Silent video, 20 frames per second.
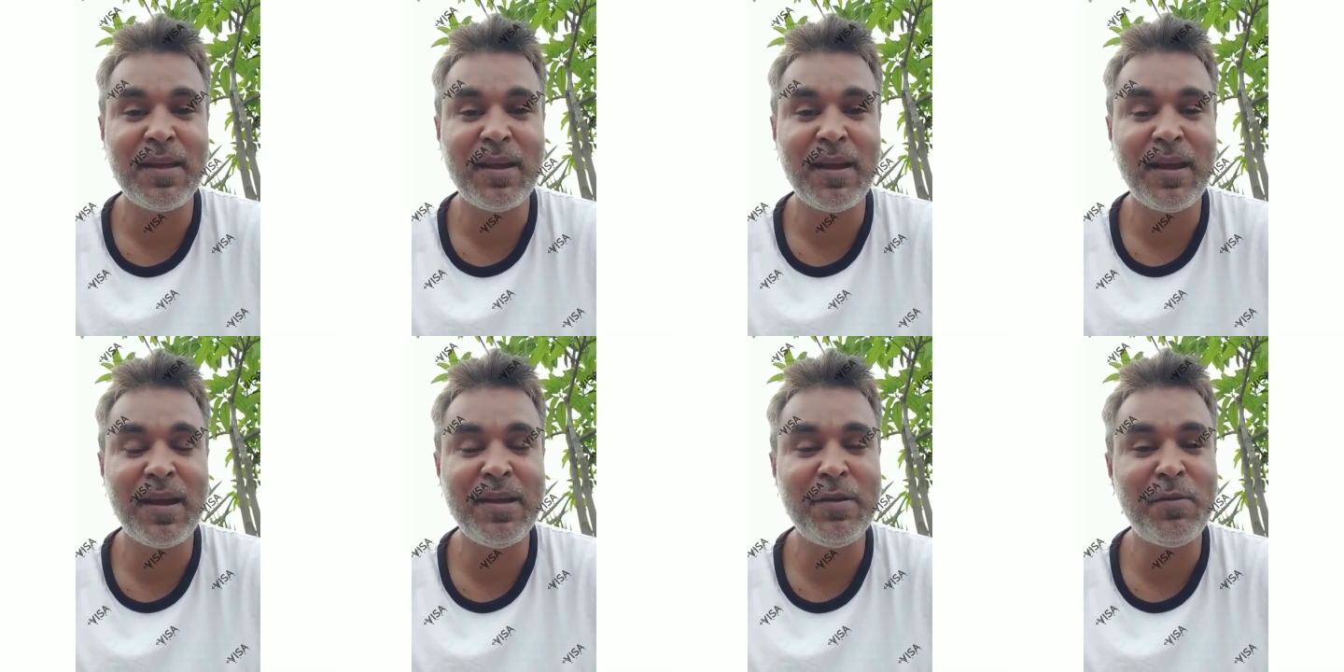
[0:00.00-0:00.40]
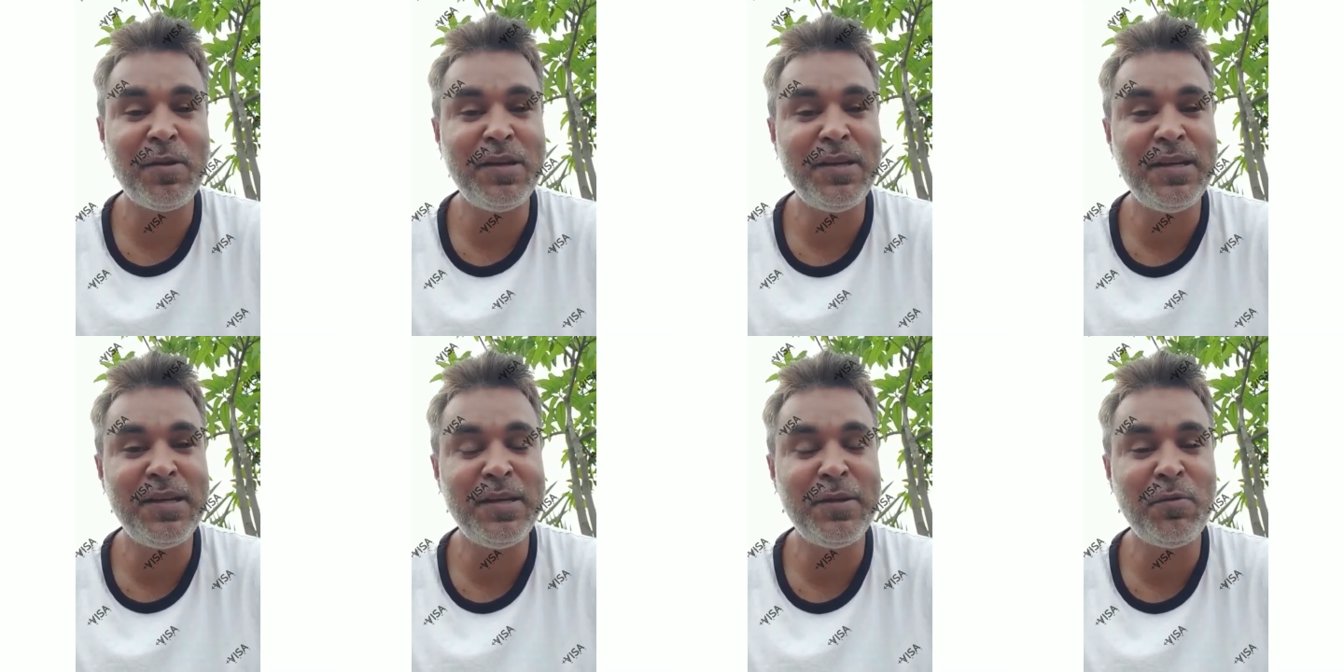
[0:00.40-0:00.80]
I
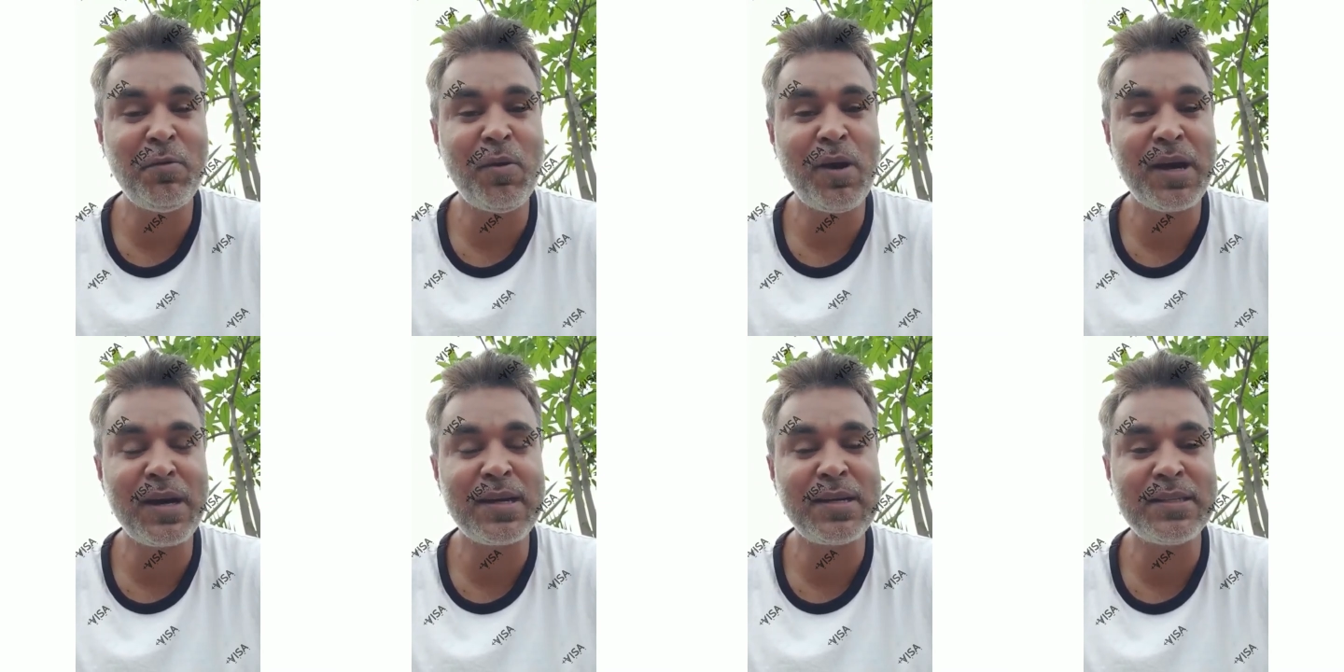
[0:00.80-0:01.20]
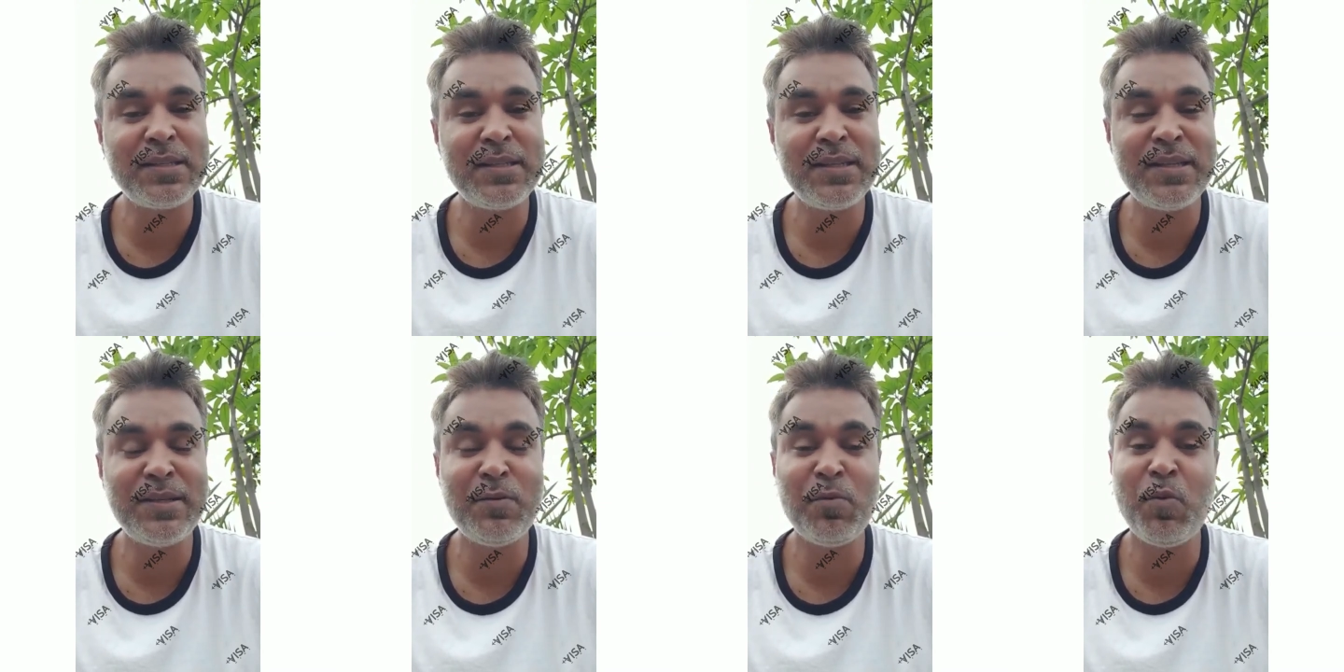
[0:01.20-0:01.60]
only work
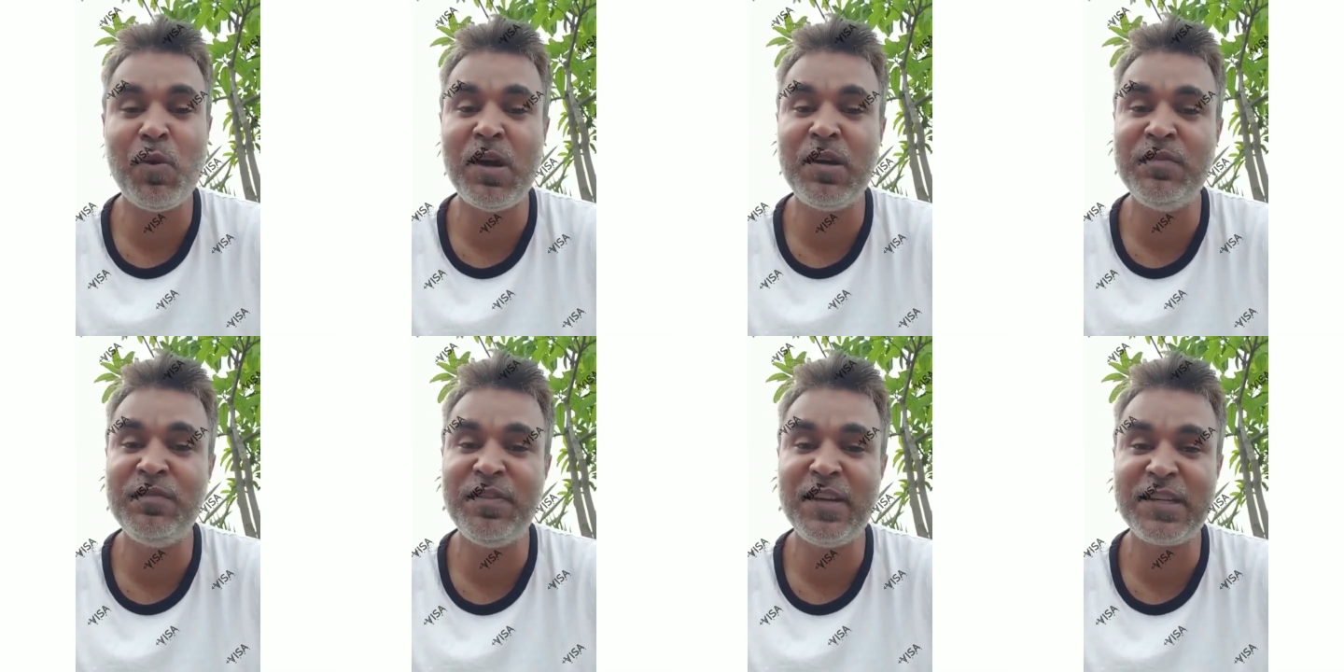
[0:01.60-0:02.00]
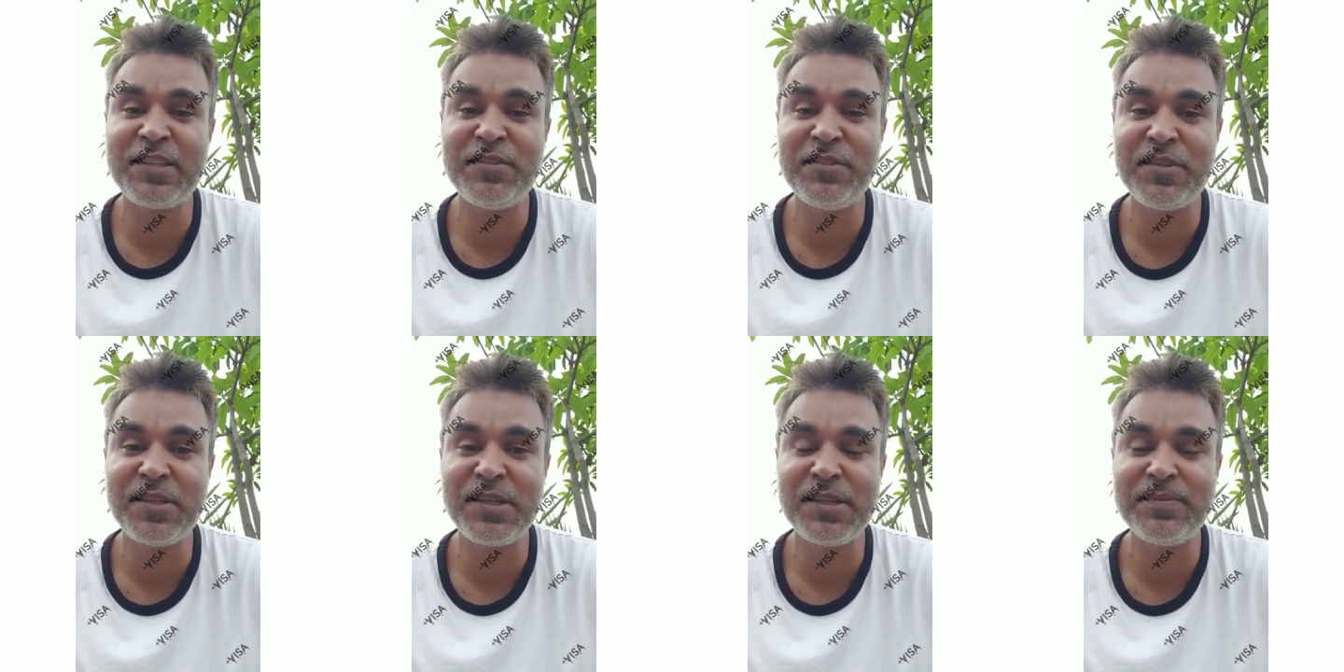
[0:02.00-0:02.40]
in one
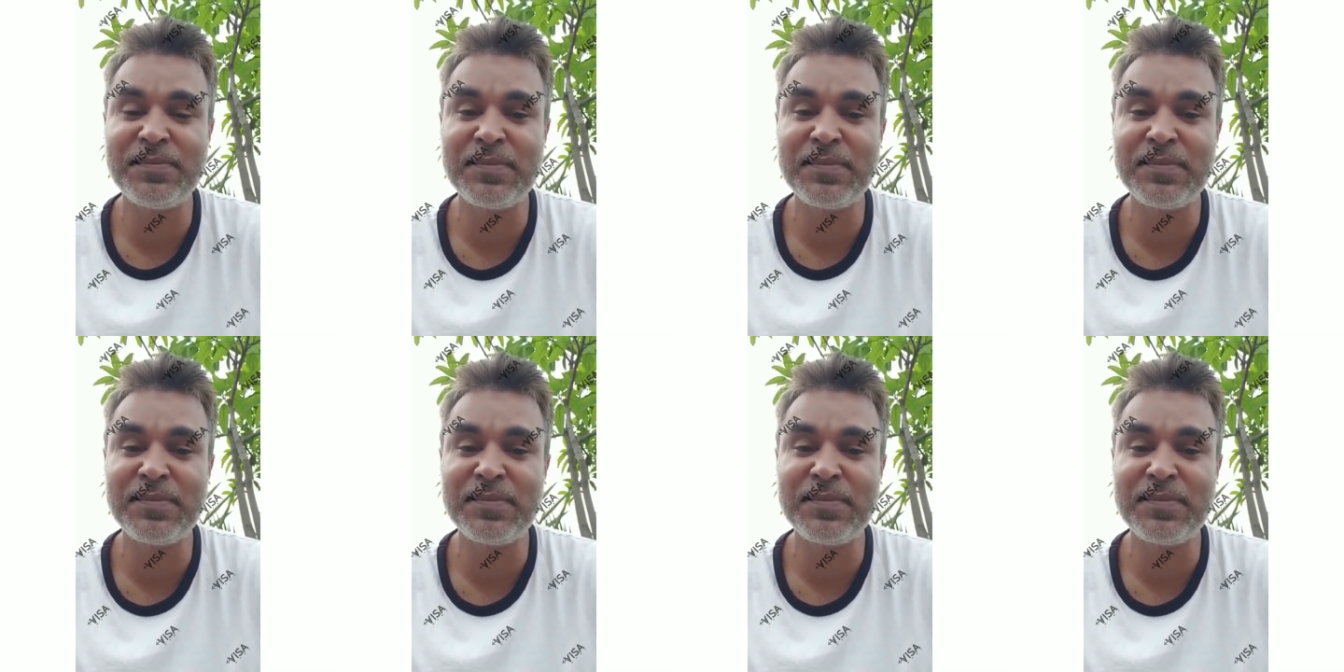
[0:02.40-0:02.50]
factory